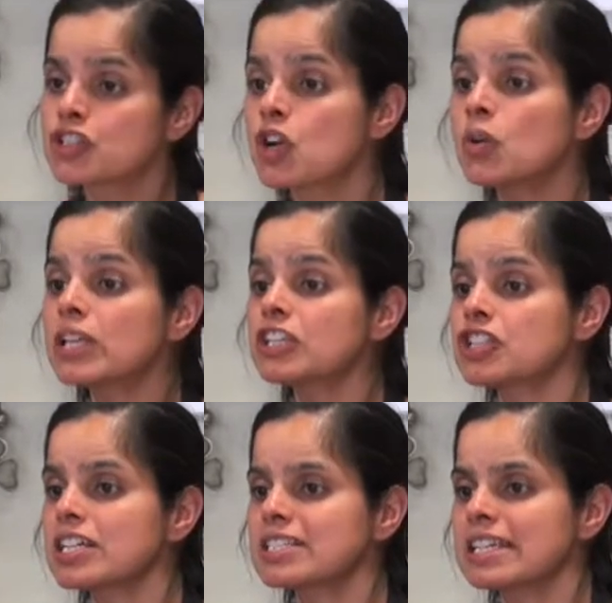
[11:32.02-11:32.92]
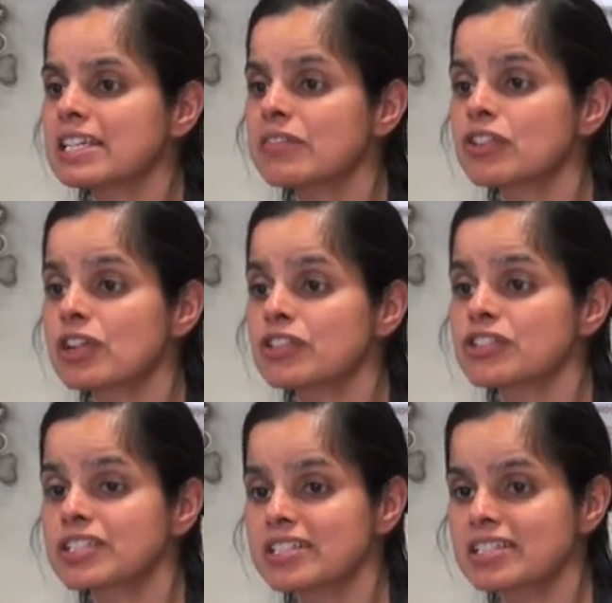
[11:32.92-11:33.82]
Don't adjust any of your other
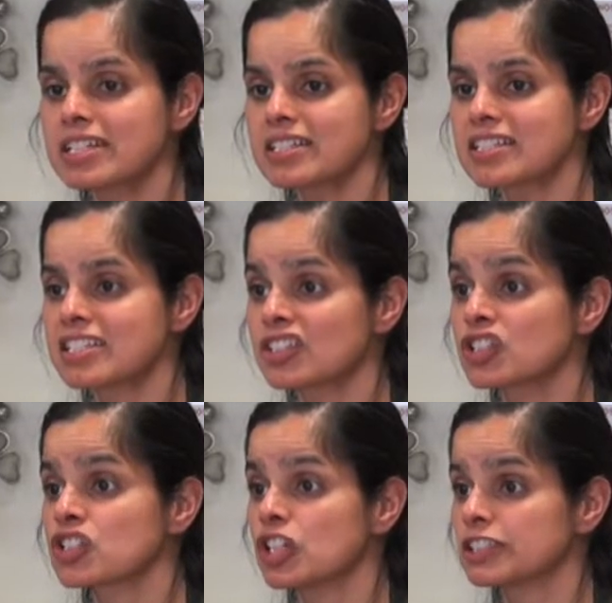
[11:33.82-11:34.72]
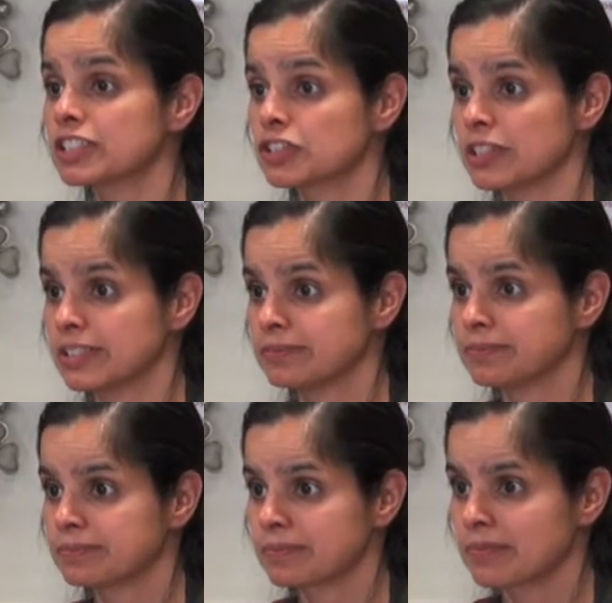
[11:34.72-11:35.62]
seasonings until your salt is right.
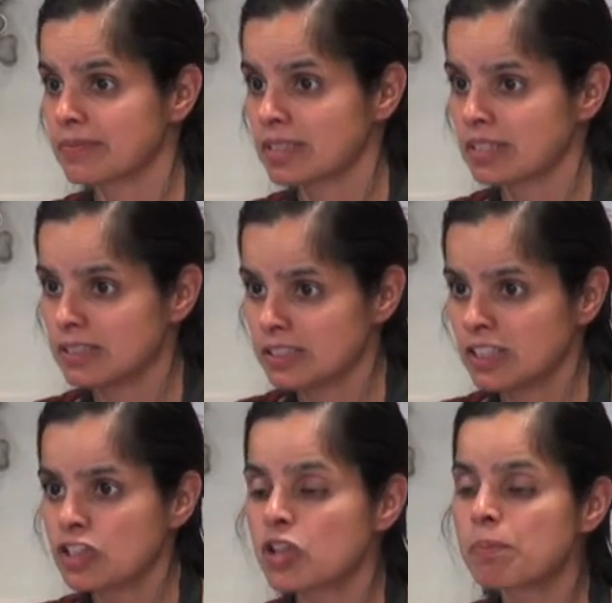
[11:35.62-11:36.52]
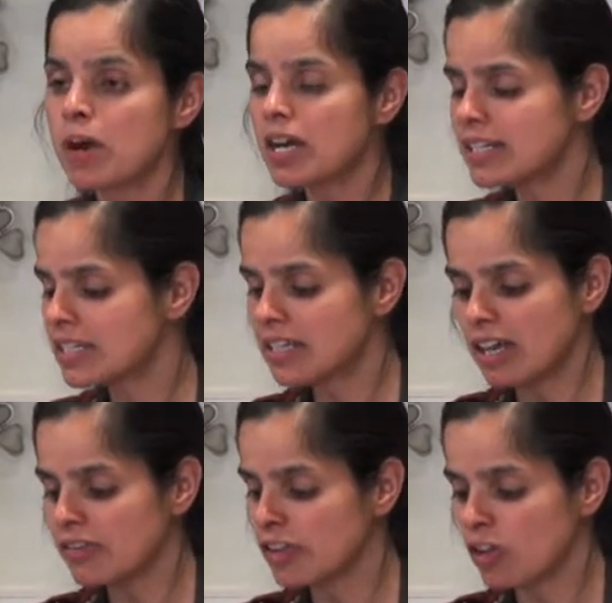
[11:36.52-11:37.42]
Your body
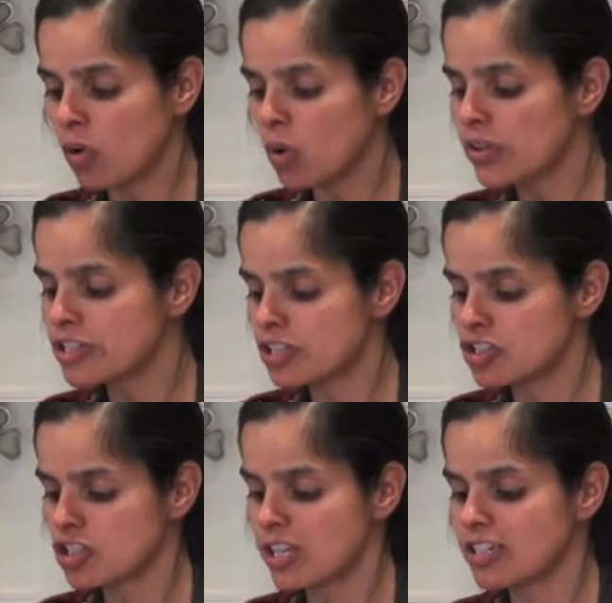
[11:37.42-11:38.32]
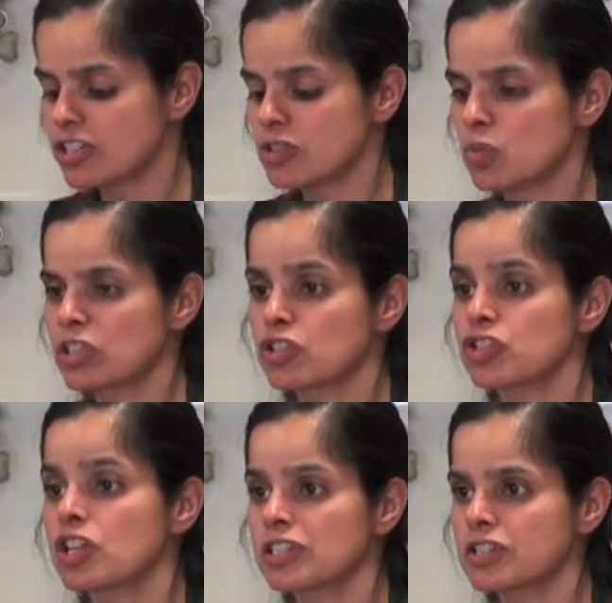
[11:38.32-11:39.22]
of your whole dish changes when your
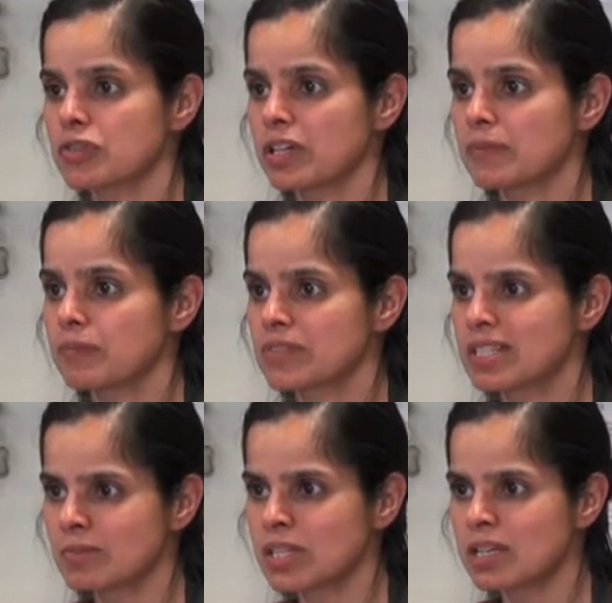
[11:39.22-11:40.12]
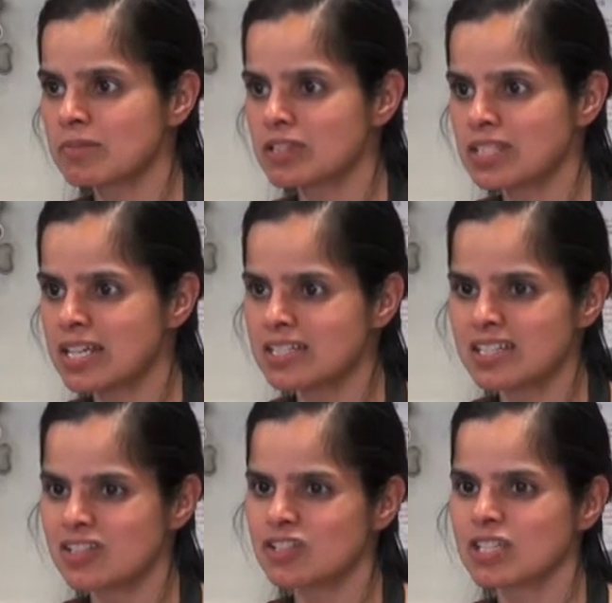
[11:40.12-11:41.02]
salt is right. Sometimes you'll taste it
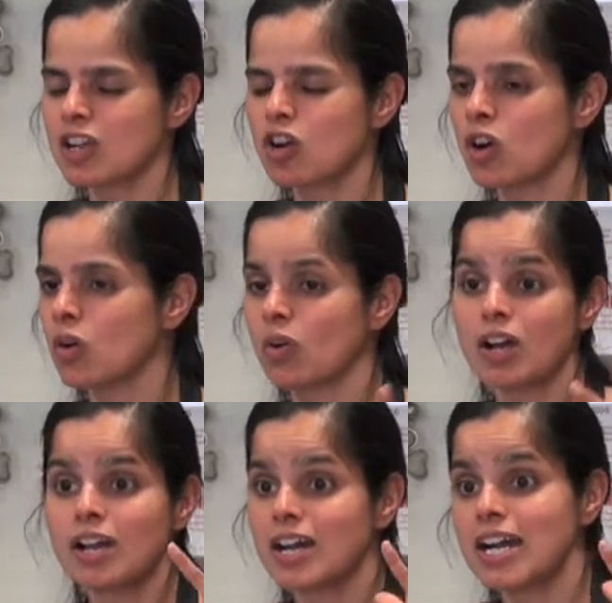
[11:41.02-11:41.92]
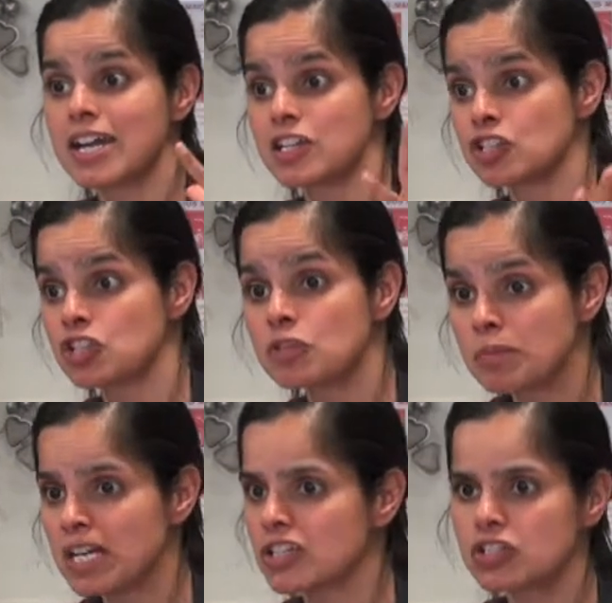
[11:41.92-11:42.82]
and you'll say, oh, I added too
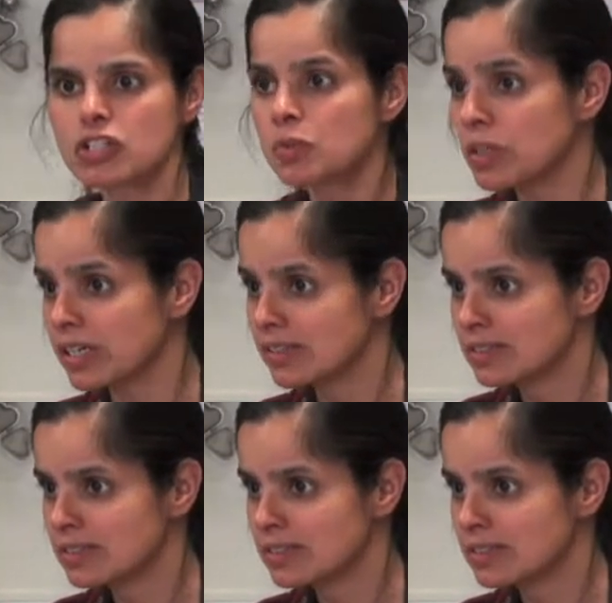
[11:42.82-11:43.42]
much. Don't worry.